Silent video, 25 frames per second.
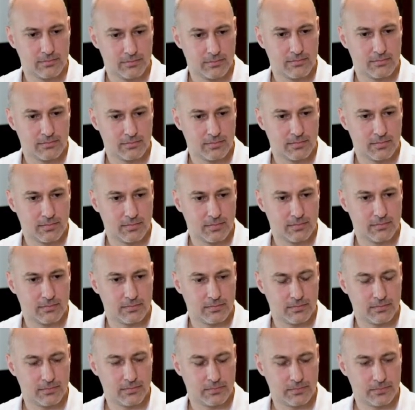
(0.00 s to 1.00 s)

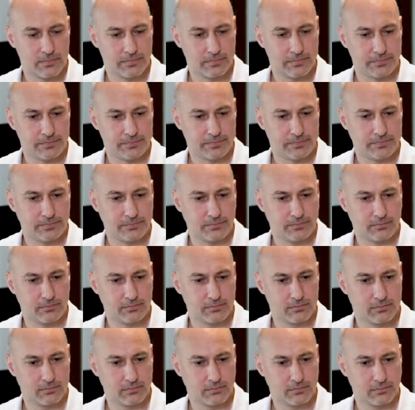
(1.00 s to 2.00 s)

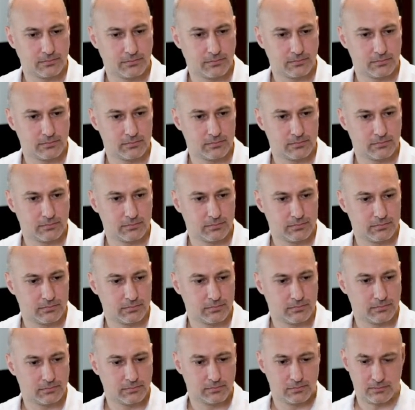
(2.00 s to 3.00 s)

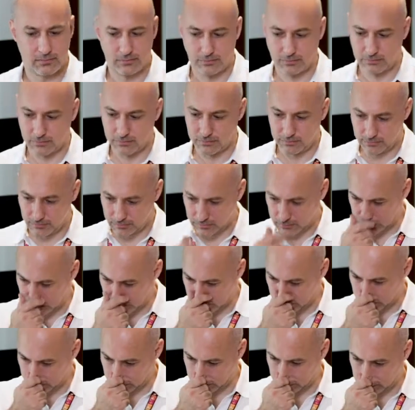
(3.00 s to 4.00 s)

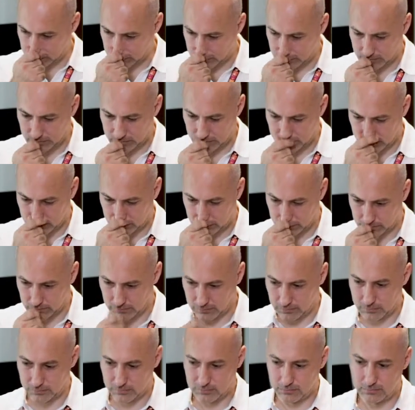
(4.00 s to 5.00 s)

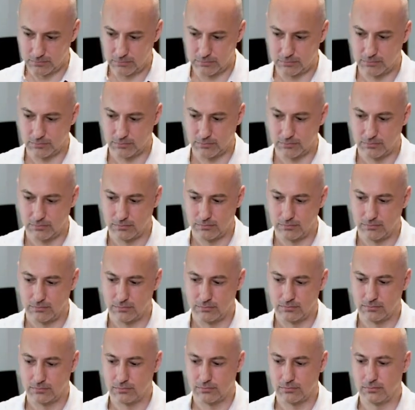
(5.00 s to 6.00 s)

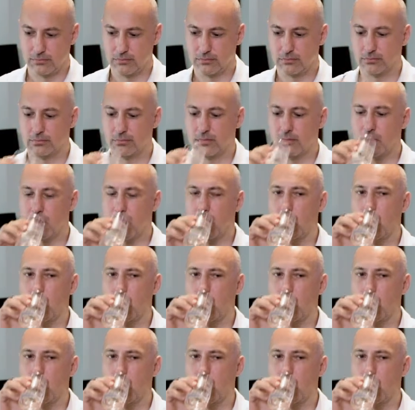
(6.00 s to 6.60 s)
(not speaking)